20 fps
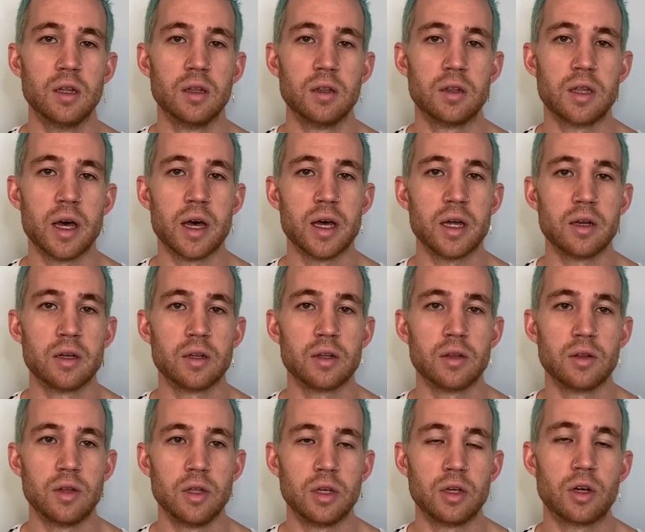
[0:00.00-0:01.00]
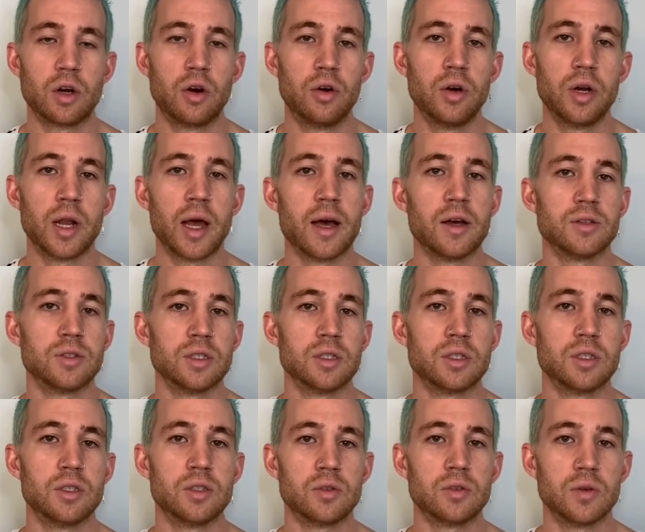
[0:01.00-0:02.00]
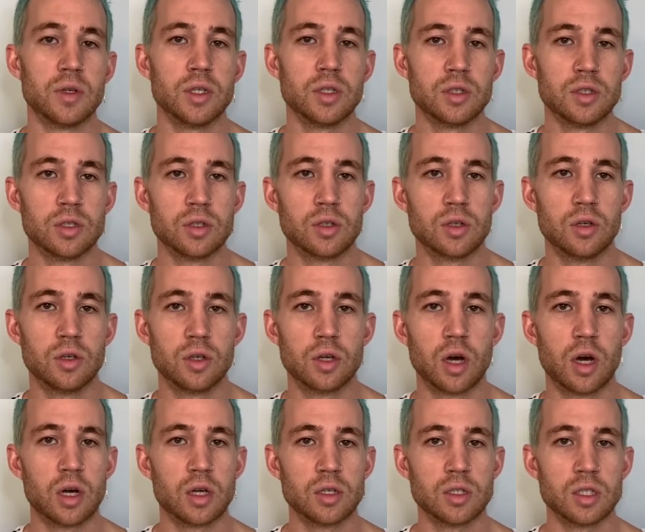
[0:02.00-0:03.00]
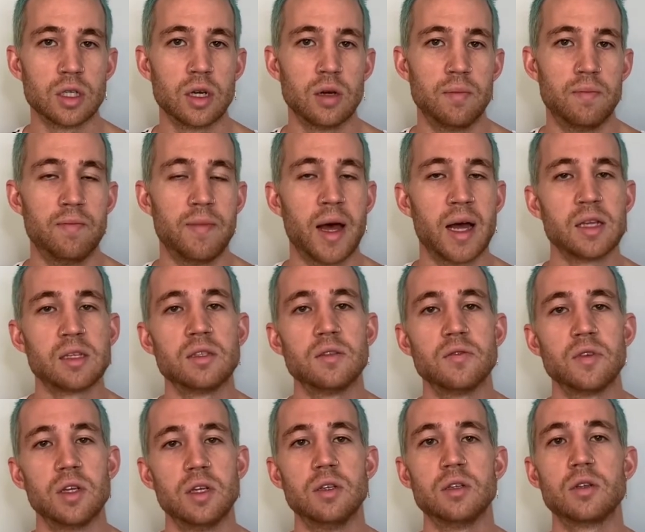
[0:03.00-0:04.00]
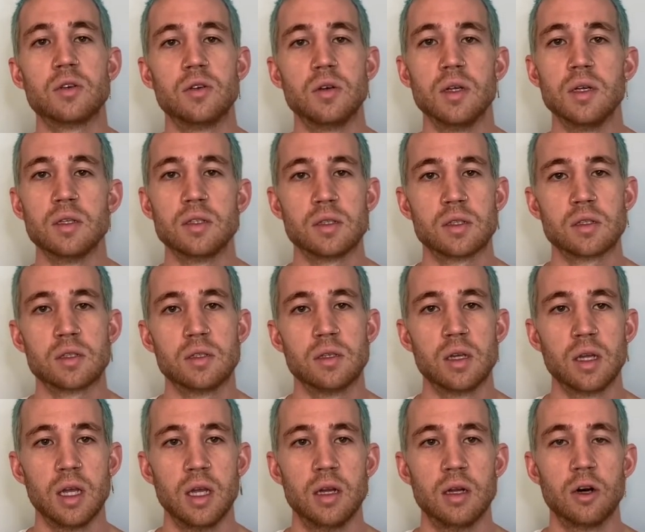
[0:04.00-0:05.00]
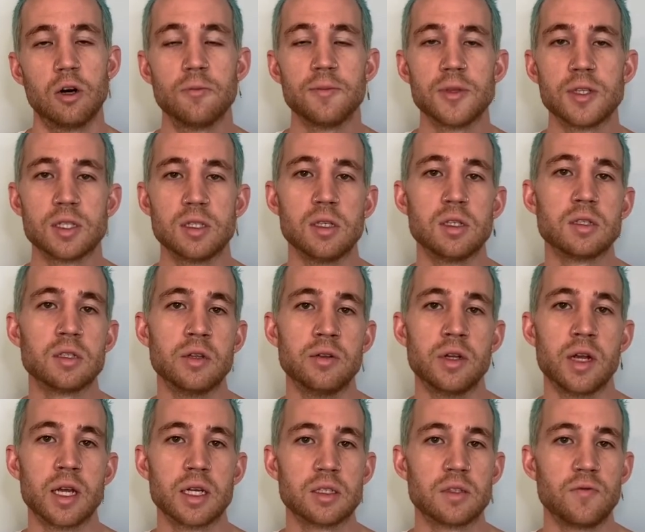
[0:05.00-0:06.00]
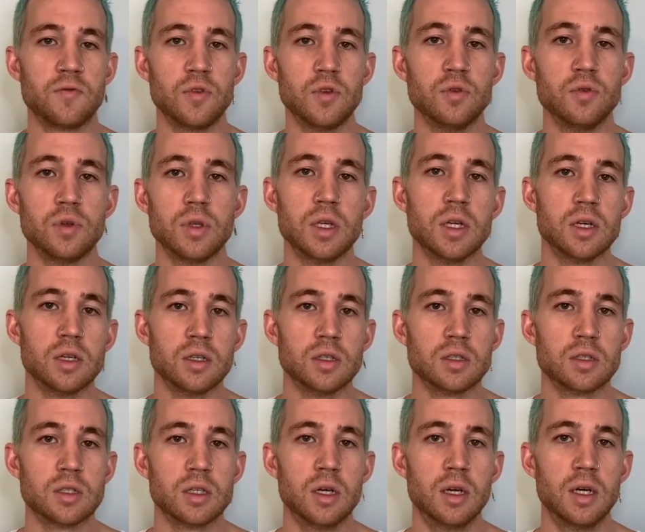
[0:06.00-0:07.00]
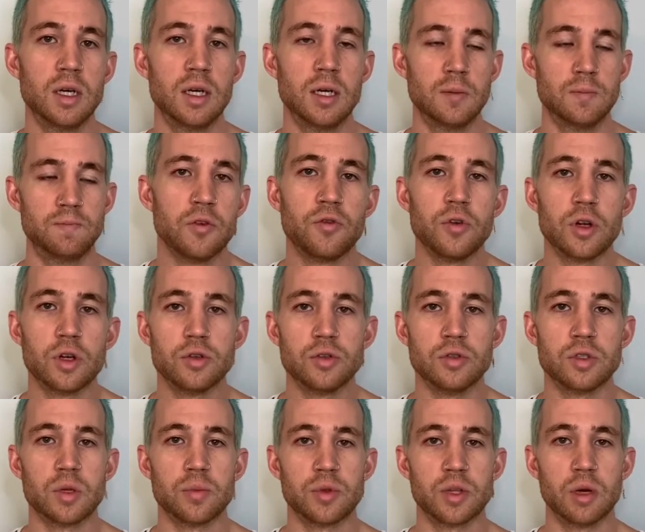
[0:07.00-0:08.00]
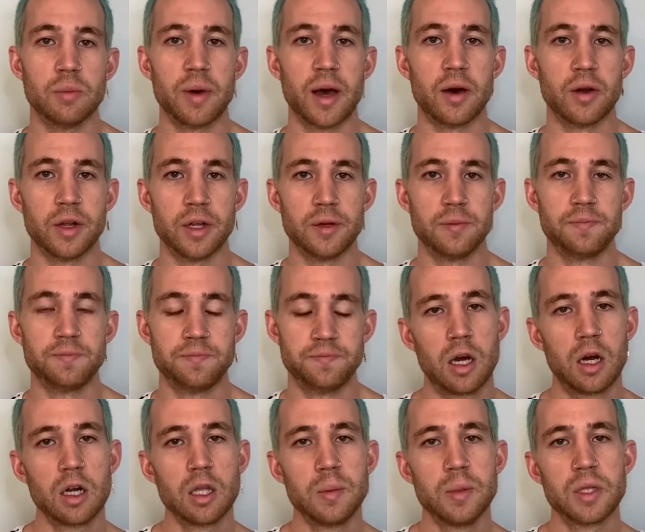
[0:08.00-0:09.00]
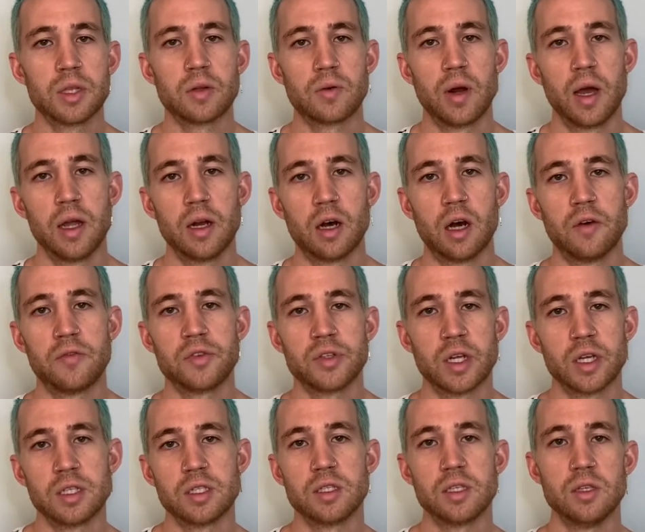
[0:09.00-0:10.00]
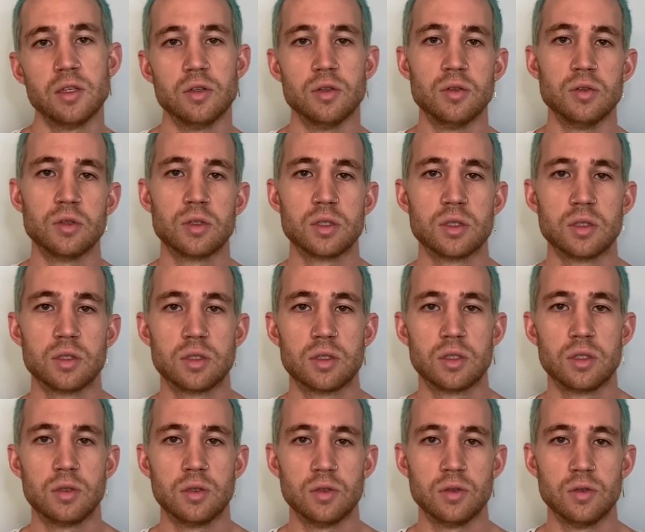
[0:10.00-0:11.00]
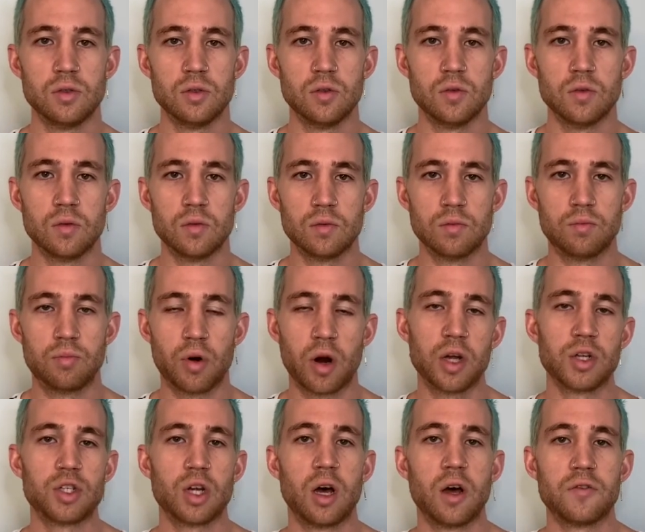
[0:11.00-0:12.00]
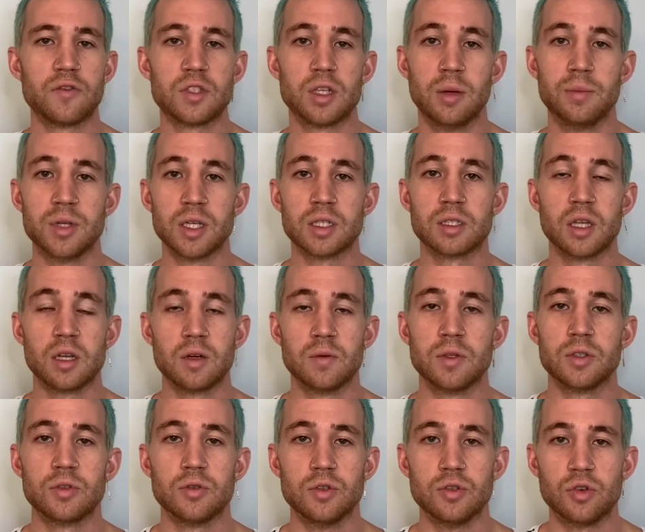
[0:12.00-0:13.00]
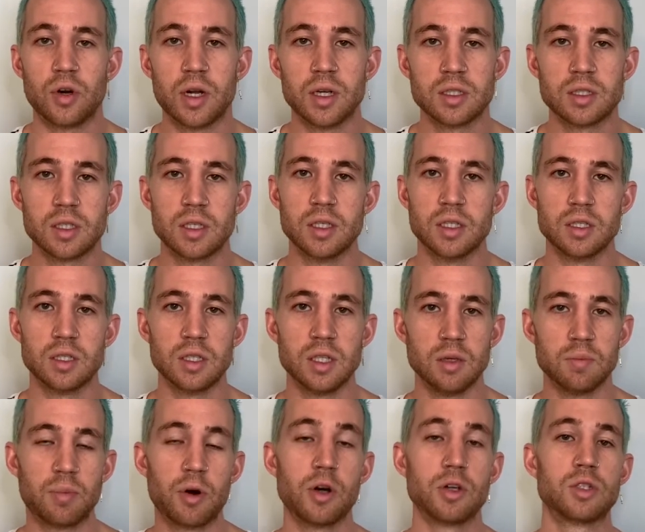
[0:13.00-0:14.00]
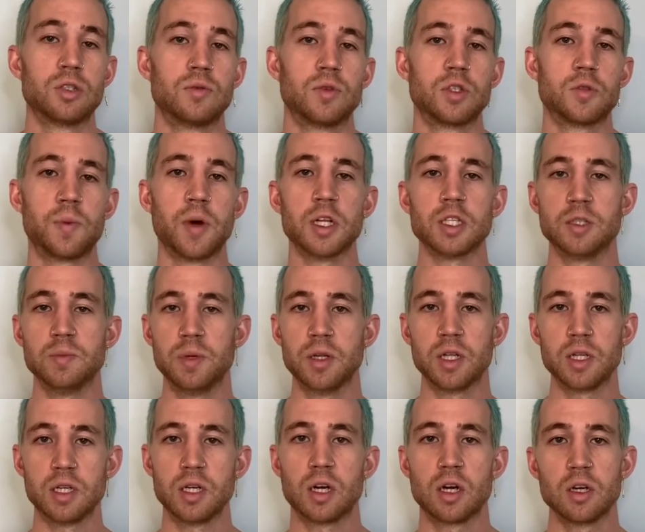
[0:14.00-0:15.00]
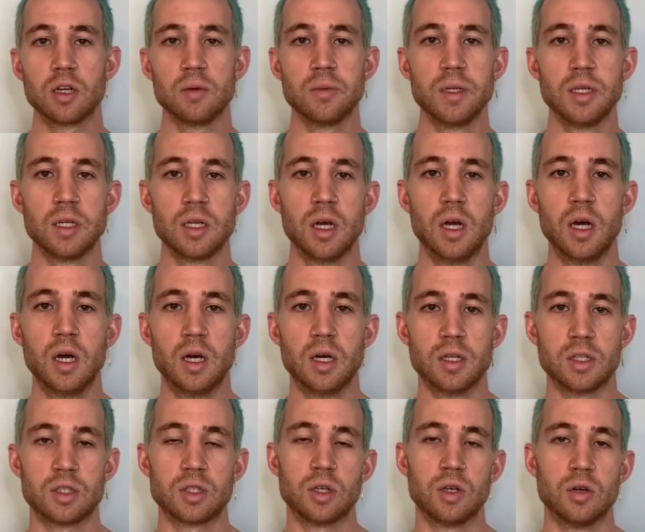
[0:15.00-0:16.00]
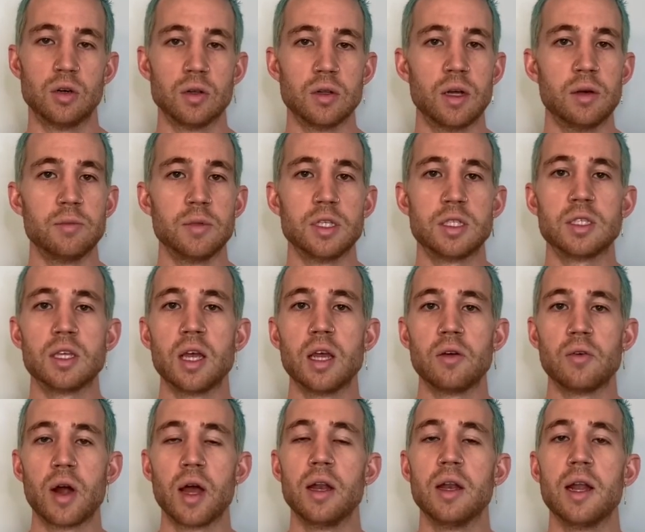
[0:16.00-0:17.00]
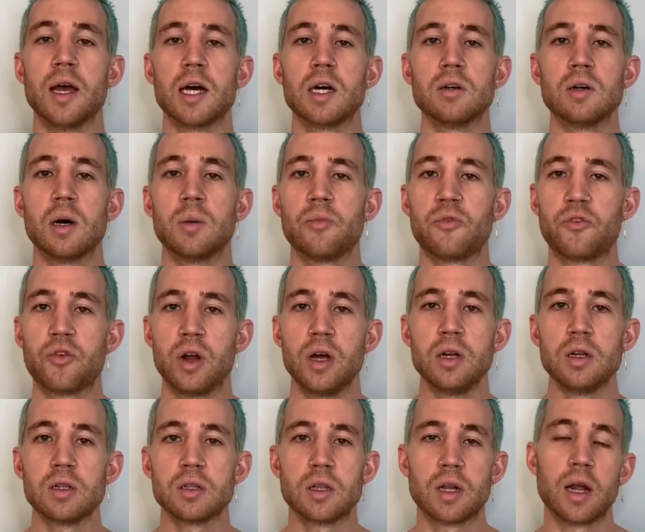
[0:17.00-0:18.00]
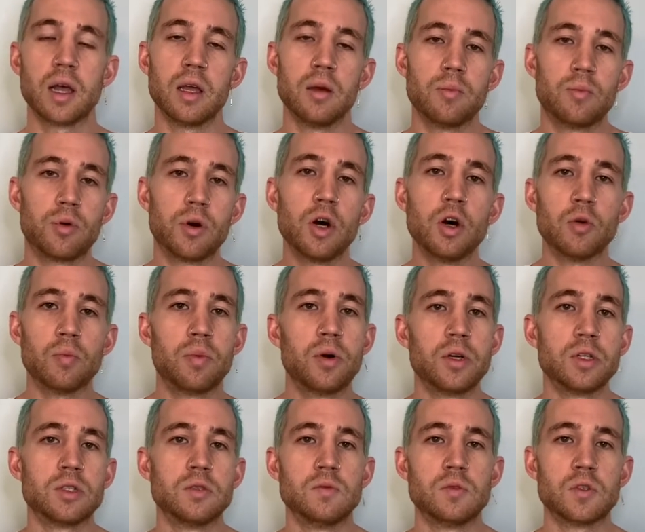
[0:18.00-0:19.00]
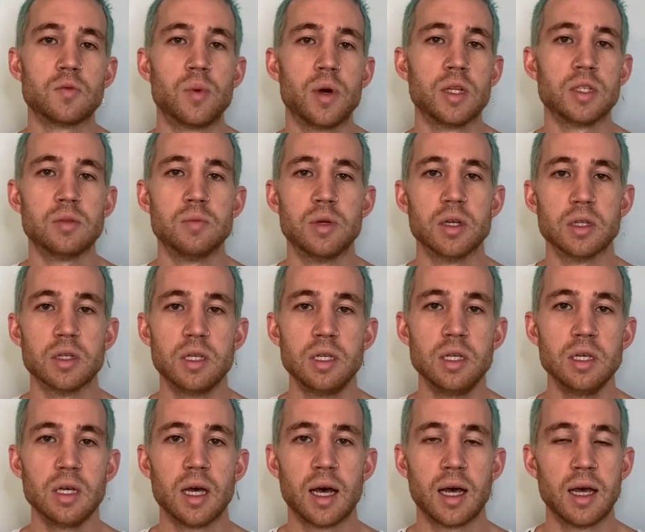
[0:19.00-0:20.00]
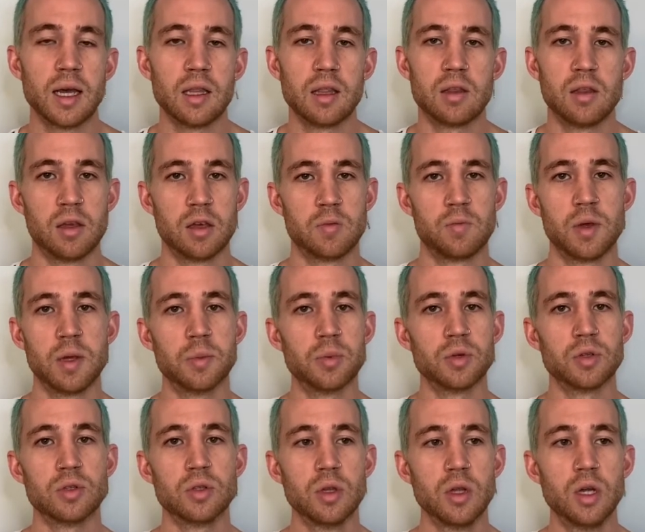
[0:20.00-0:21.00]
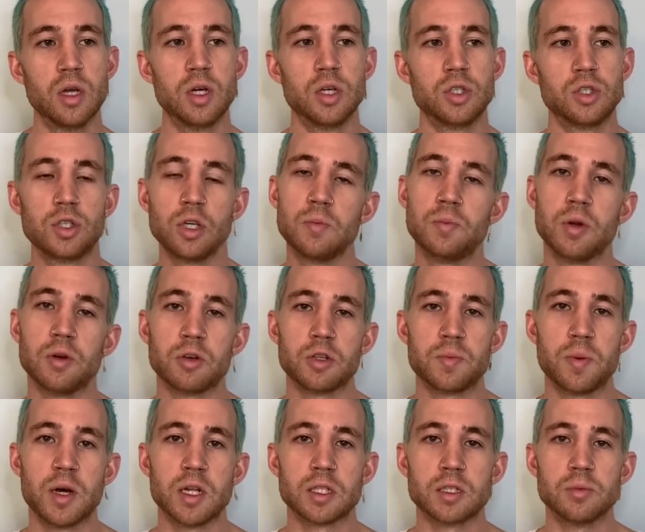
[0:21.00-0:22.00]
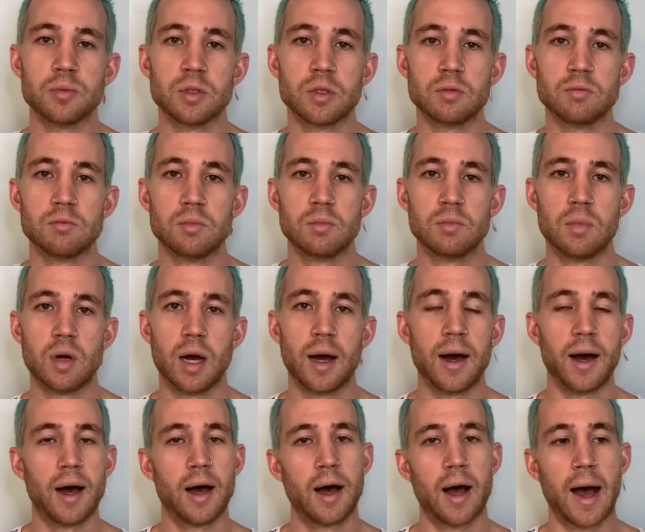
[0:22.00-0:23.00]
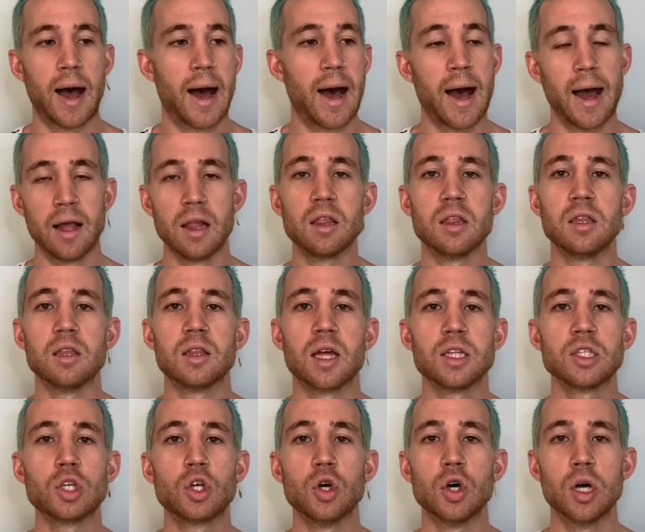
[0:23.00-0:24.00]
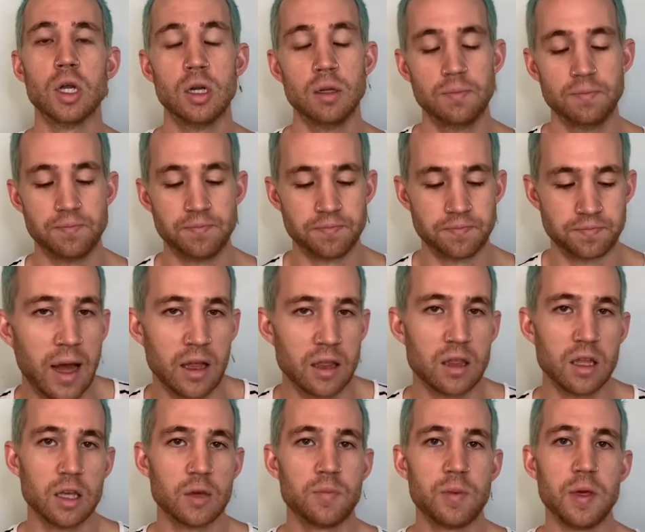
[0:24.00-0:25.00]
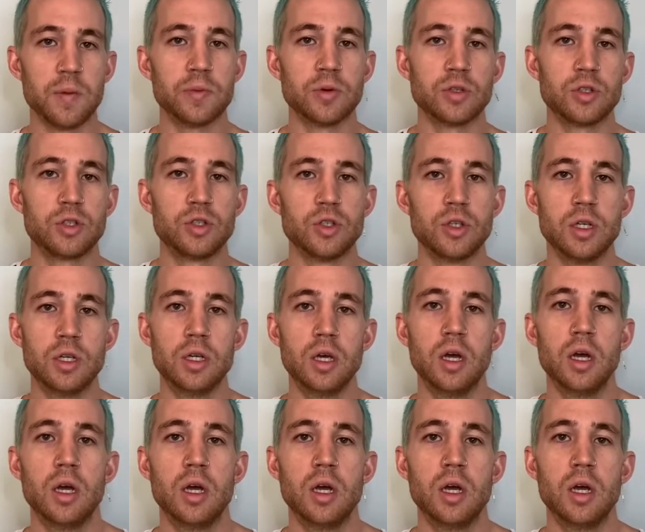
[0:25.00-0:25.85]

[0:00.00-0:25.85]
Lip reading: that the current housing situation could cause a massive increase in homelessness in the next few years if we don't do something about it. An argument the right often likes to use to brush off subjects they don't want to address is the personal responsibility argument. So let me say right now up front that I am pro personal responsibility. I think people should be responsible. I think that's good. I think people should